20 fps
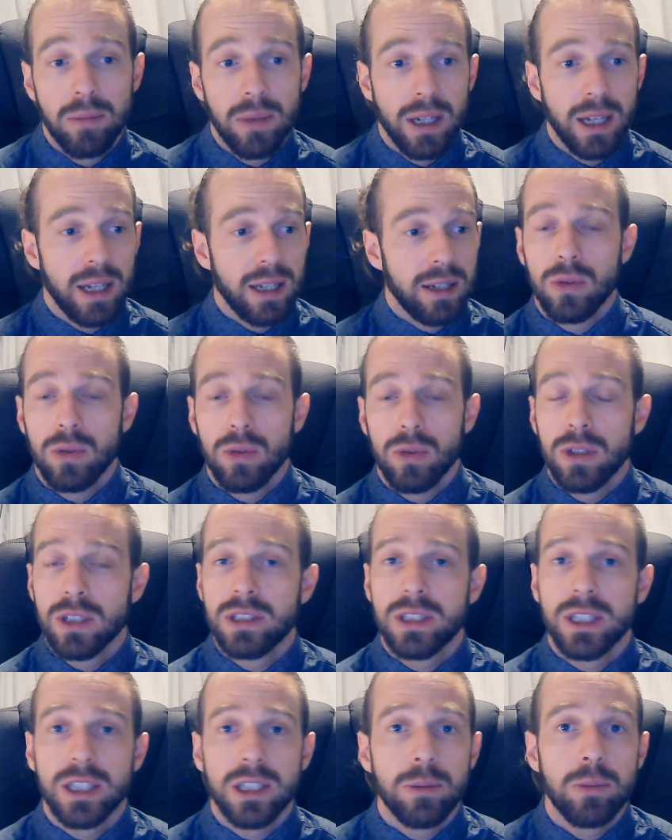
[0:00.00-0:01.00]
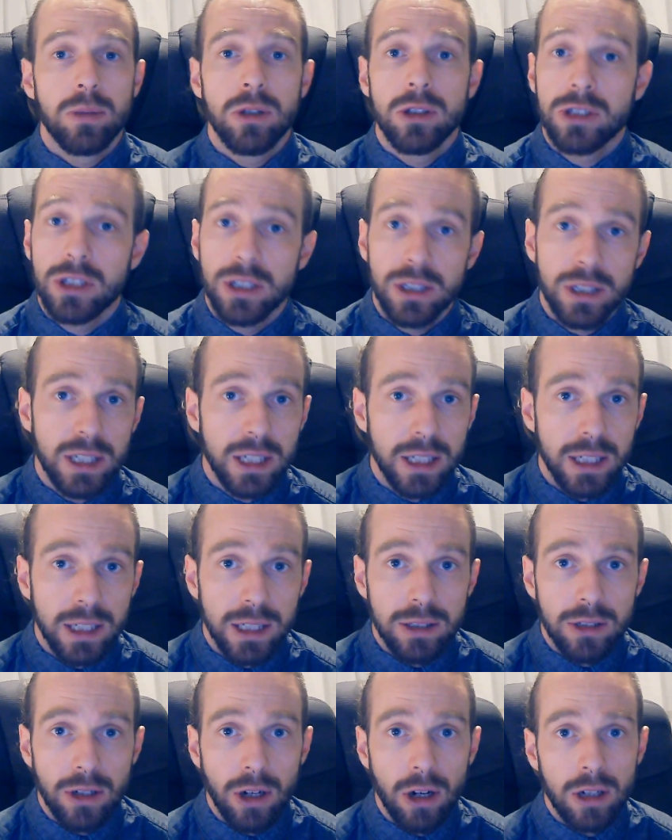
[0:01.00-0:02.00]
And listening to Pusha T
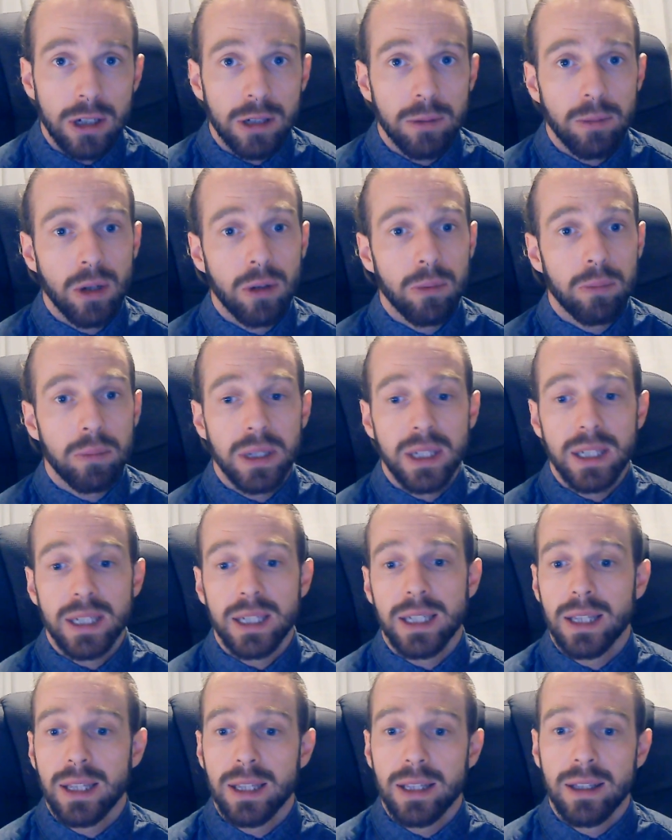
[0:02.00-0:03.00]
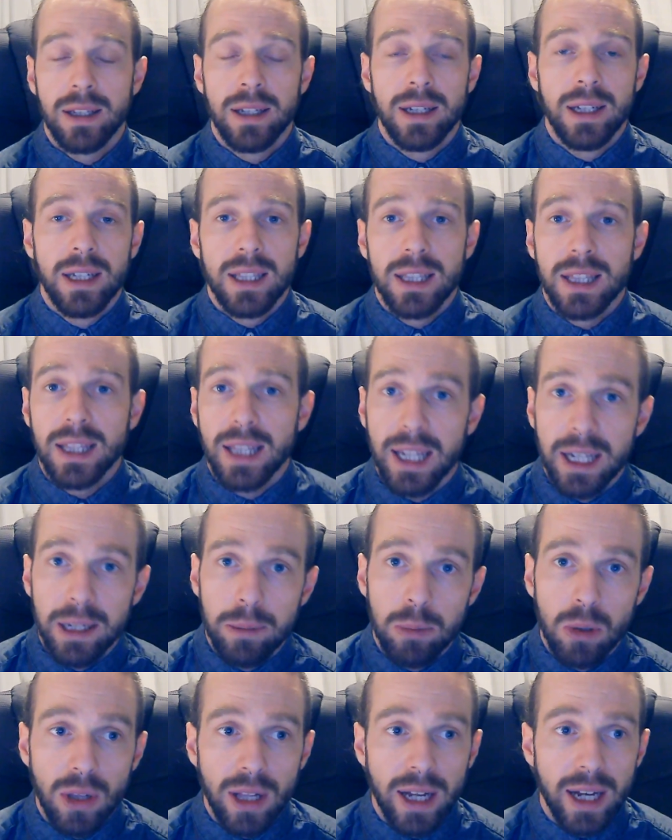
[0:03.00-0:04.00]
talk about being in
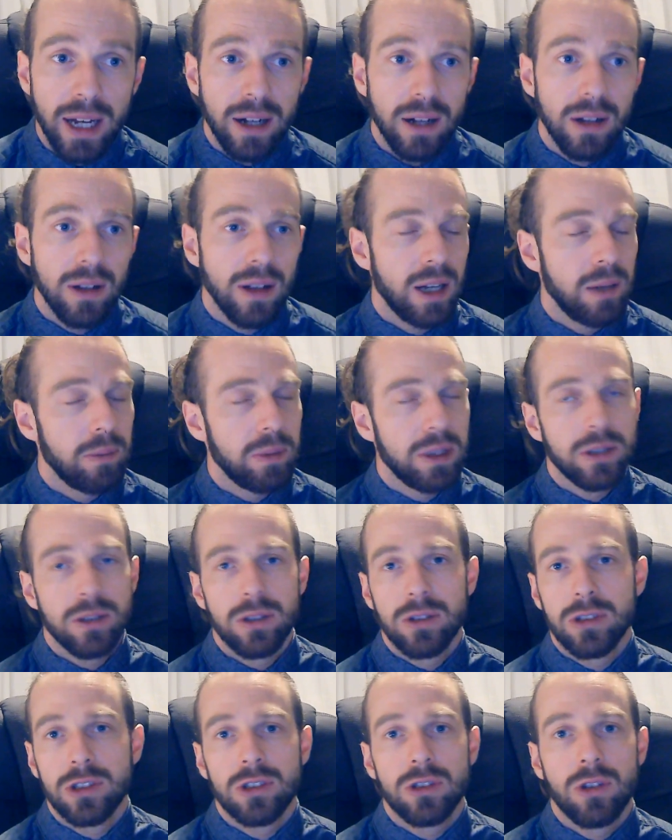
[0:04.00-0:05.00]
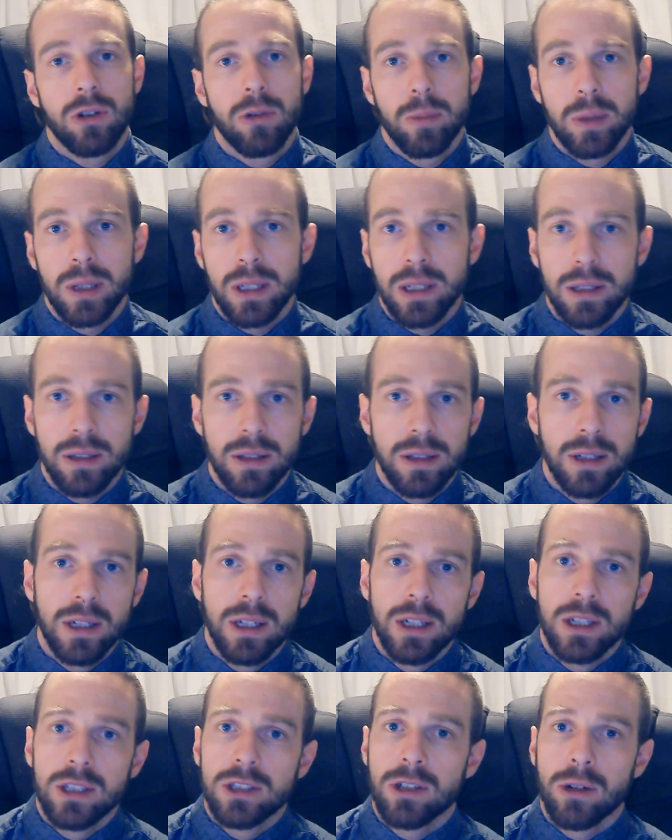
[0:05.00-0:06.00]
label hell, I mean, there's so many
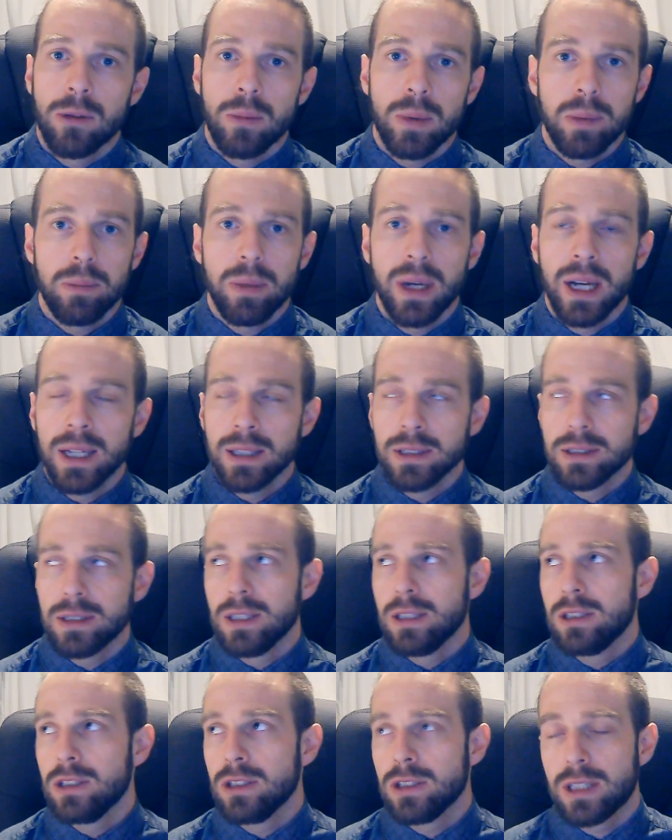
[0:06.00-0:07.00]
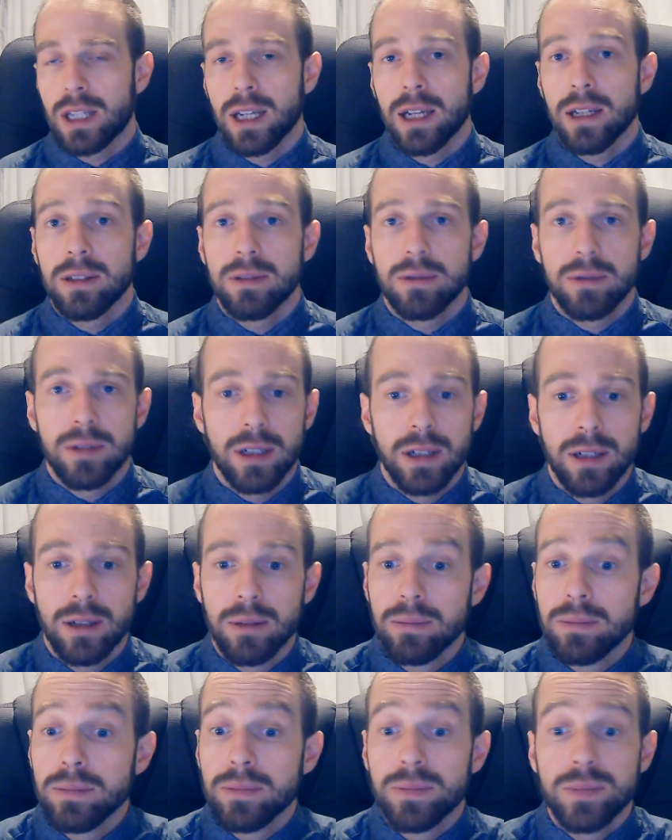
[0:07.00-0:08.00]
bands that just
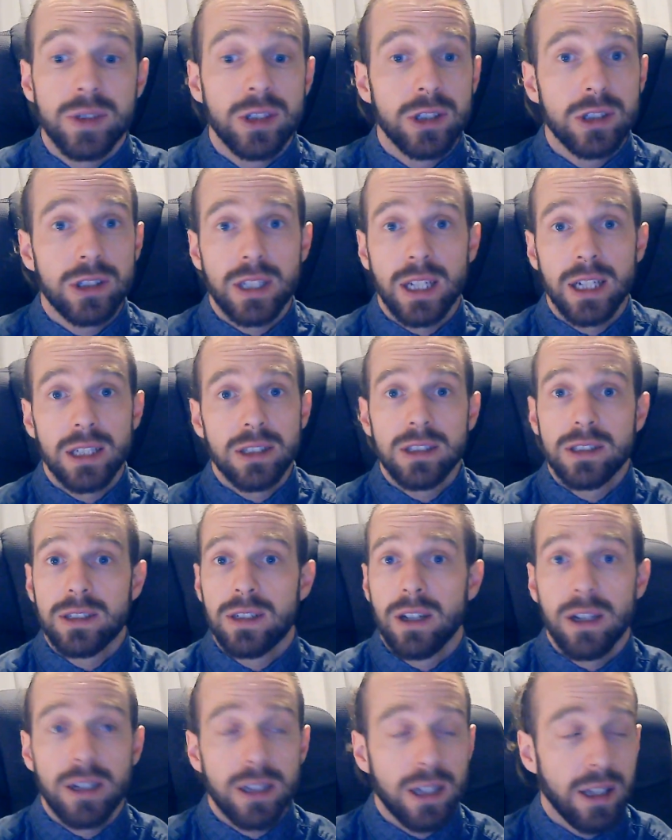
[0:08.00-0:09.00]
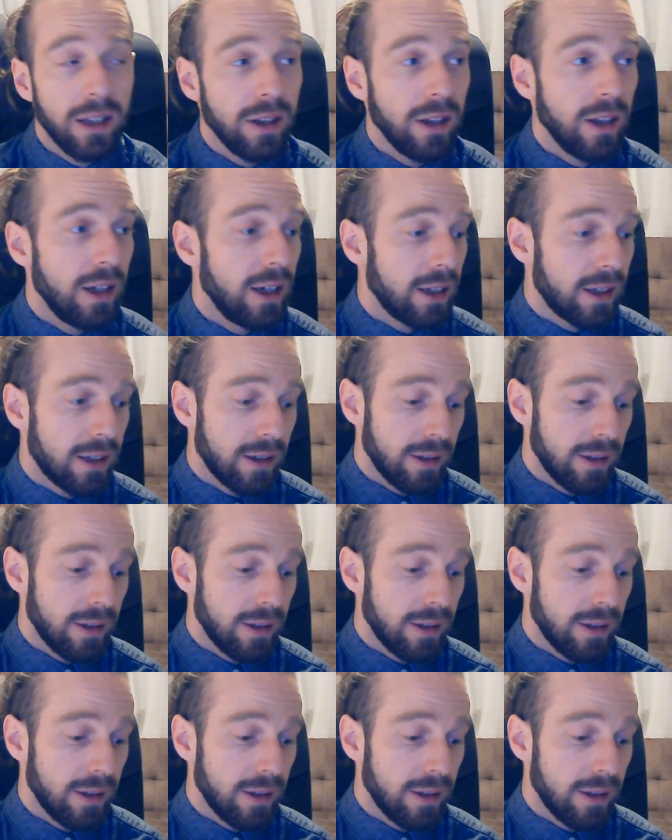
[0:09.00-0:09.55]
get stuck in like